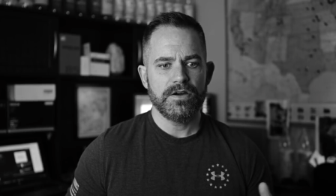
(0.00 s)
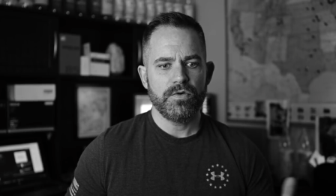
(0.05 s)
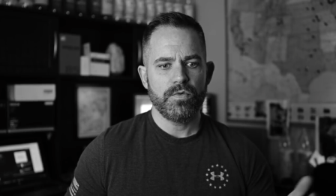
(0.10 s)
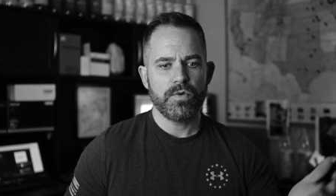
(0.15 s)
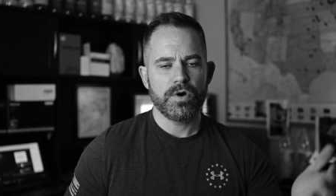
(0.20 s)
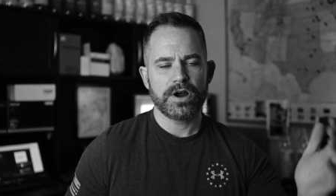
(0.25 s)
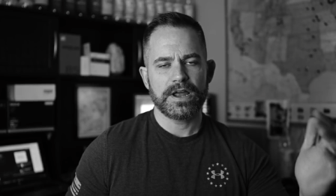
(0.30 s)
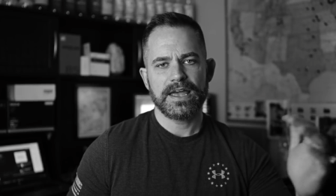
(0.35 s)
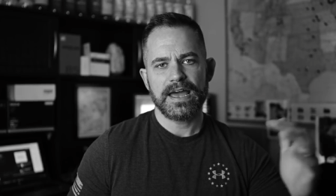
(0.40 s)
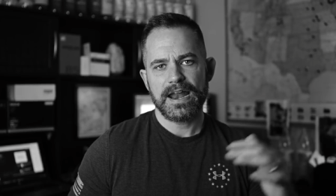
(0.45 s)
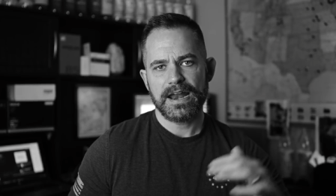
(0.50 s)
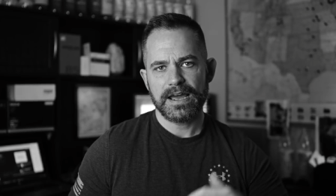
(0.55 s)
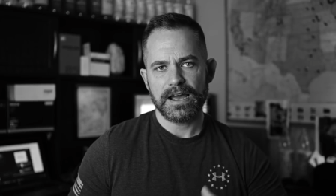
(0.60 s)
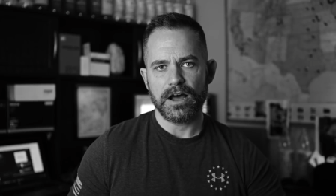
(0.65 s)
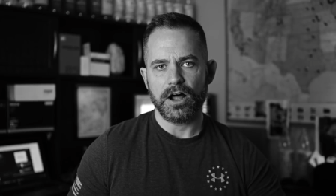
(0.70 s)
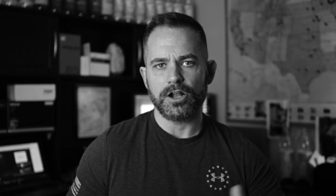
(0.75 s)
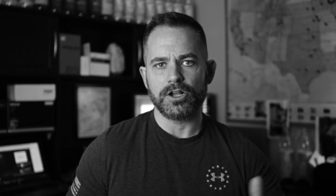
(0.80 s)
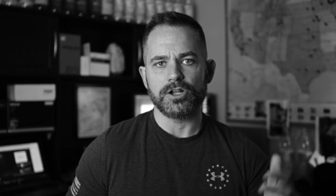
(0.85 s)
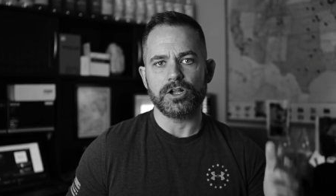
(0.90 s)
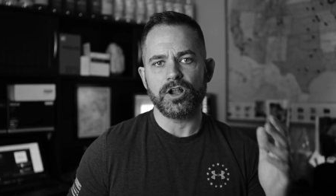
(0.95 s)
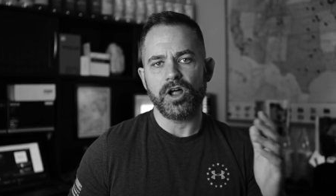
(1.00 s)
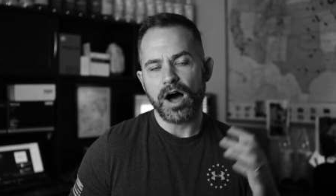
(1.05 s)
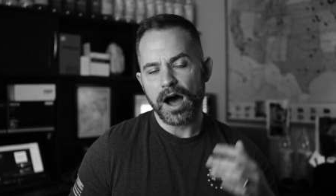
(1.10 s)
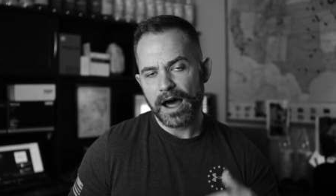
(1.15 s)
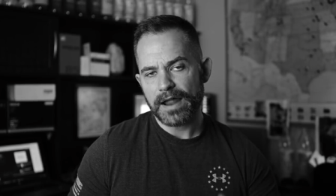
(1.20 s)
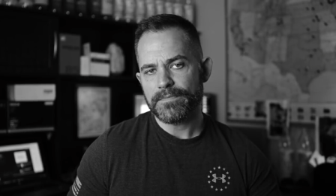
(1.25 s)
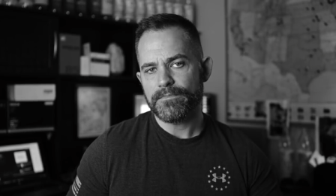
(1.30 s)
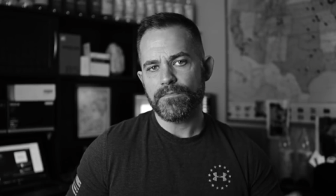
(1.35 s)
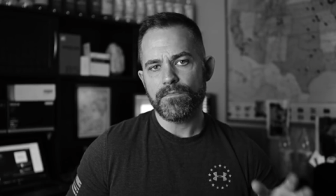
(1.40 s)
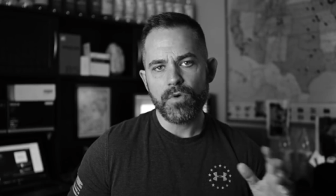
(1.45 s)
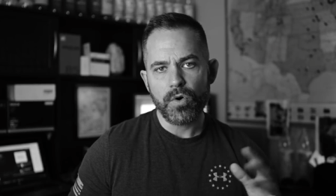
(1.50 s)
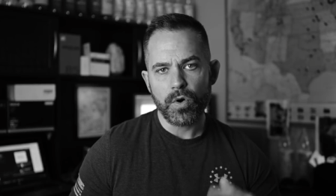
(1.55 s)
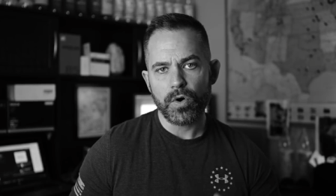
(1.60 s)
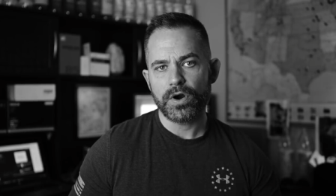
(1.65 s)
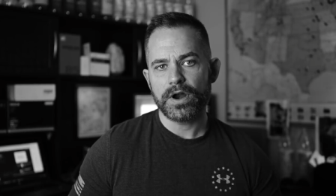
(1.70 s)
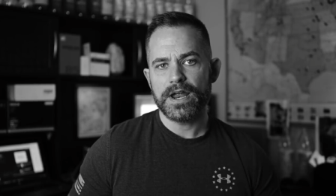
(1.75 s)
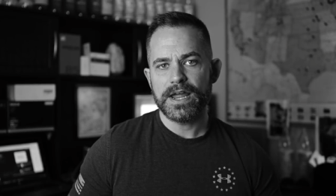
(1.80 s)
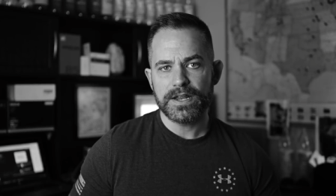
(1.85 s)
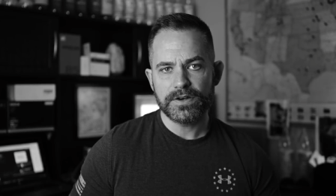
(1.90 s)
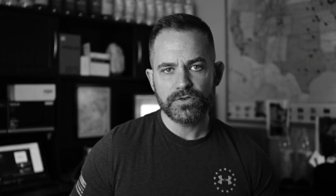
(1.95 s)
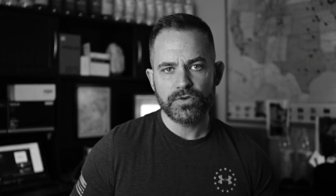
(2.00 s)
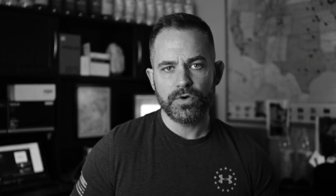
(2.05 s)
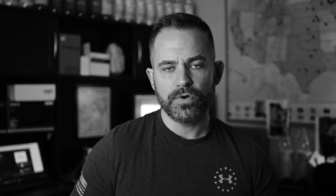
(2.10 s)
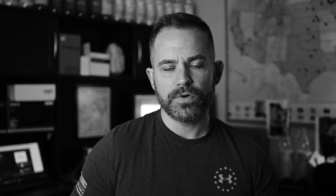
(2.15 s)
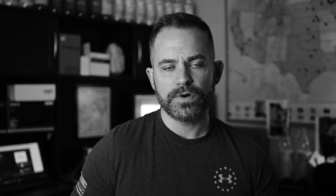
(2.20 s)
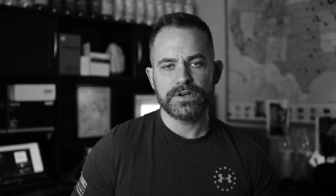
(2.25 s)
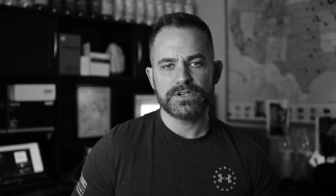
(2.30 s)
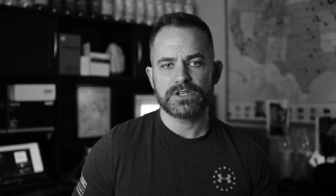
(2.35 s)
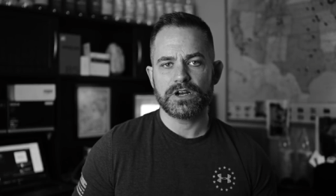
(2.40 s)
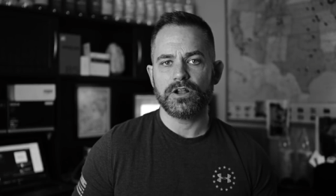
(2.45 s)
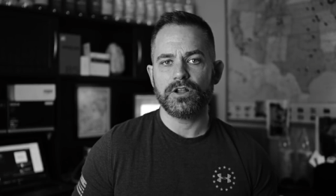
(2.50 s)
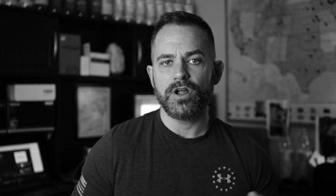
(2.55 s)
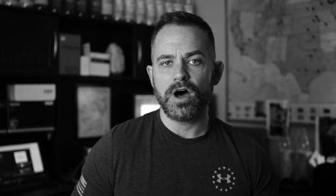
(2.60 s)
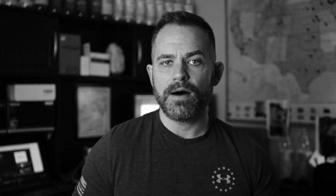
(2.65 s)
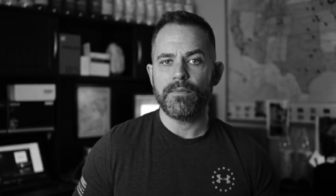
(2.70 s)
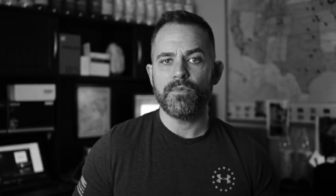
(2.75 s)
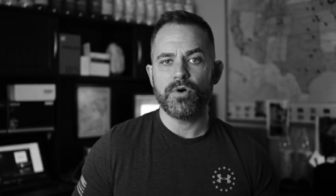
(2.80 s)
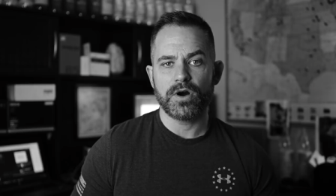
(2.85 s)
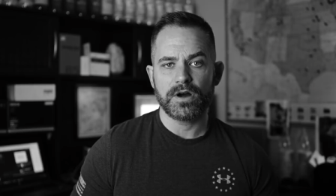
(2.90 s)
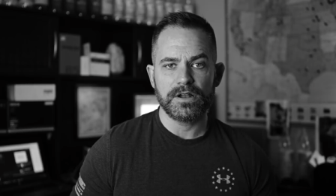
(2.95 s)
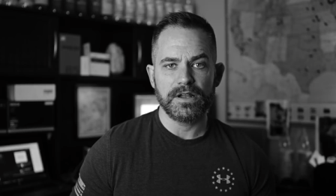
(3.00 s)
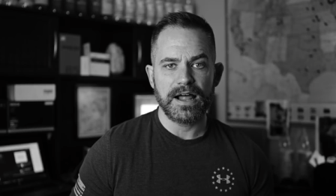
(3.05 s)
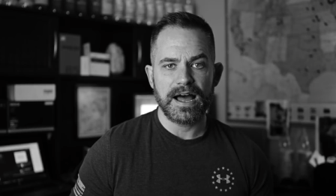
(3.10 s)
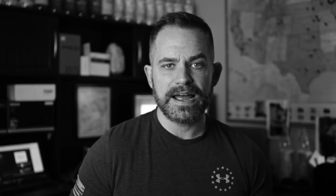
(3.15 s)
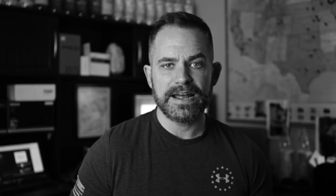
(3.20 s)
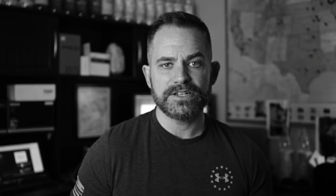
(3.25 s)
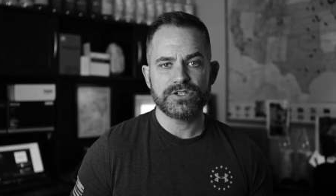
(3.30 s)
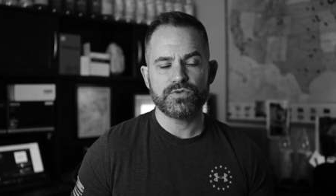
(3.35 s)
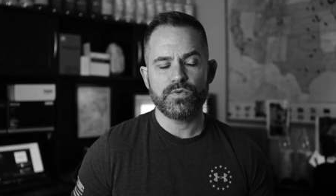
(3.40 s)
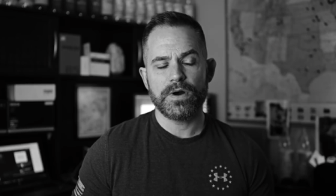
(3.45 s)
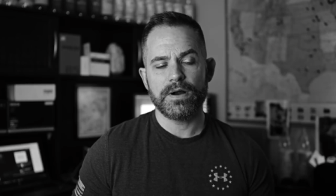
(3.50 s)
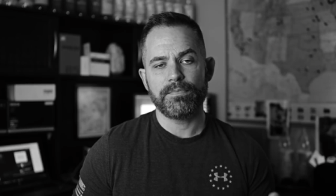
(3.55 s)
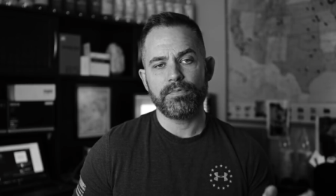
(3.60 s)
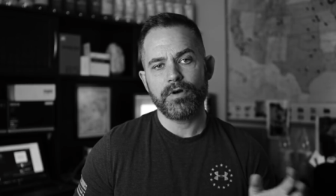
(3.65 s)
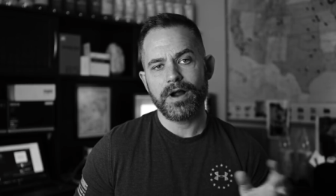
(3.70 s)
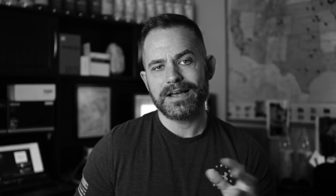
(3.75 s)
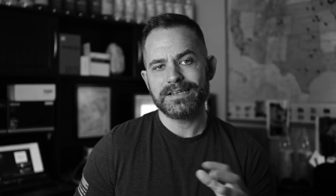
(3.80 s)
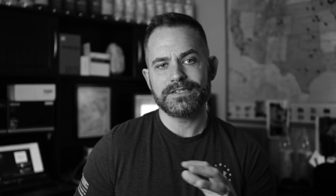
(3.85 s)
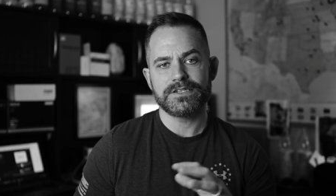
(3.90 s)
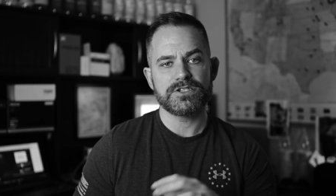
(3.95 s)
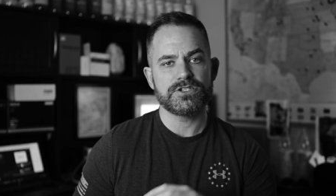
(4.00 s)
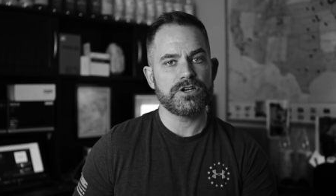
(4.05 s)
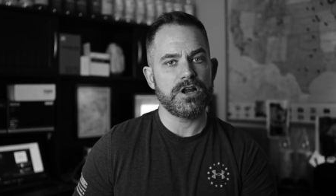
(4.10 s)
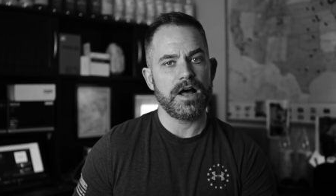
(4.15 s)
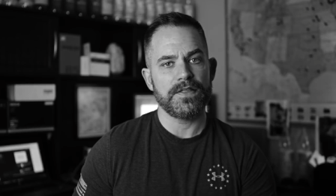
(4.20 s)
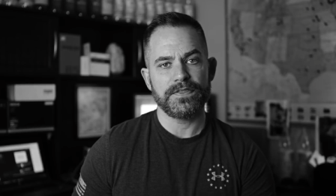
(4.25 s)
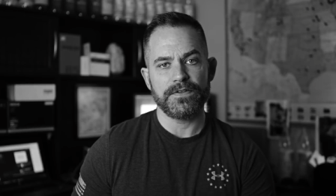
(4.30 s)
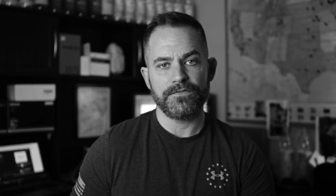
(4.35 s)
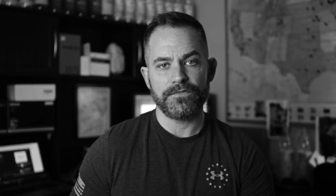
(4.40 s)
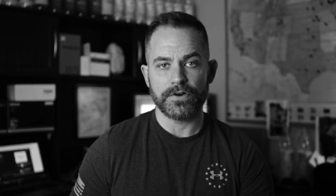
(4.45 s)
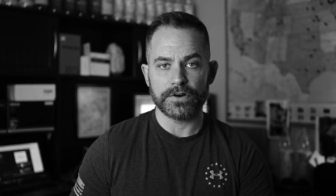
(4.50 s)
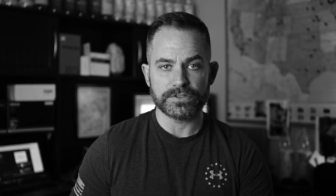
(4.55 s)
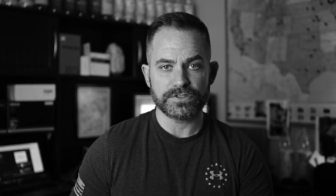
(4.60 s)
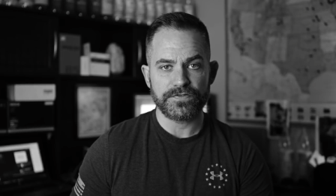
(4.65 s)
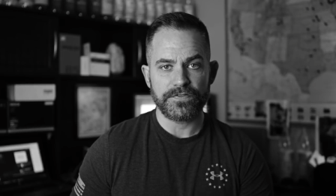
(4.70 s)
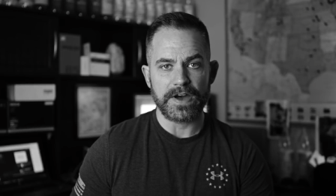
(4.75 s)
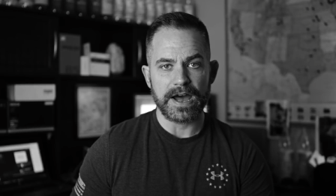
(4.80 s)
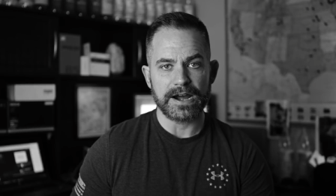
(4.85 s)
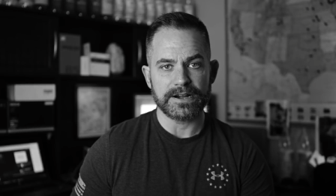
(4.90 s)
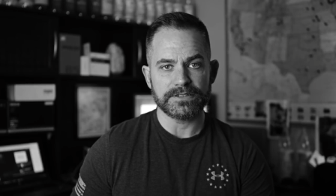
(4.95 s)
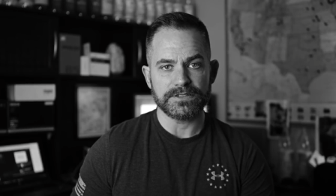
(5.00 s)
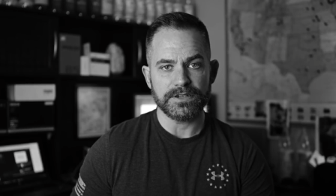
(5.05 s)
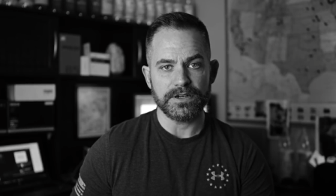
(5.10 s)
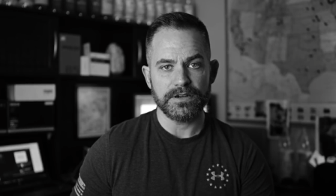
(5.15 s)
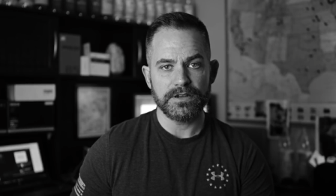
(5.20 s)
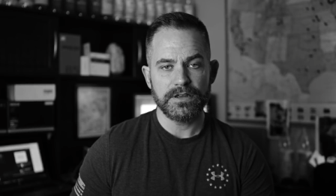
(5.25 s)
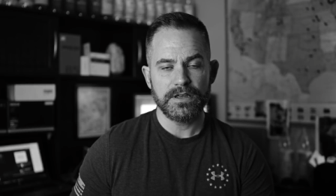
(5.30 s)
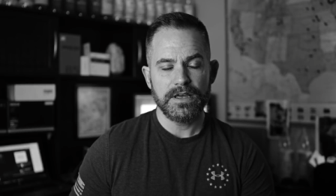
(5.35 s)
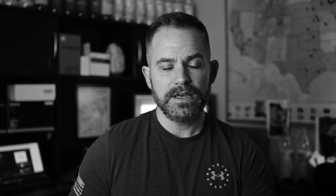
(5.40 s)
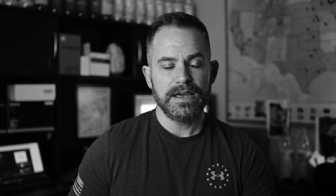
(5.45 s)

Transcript: we're getting a lot more inquiries and a lot more clients where price is not the first factor.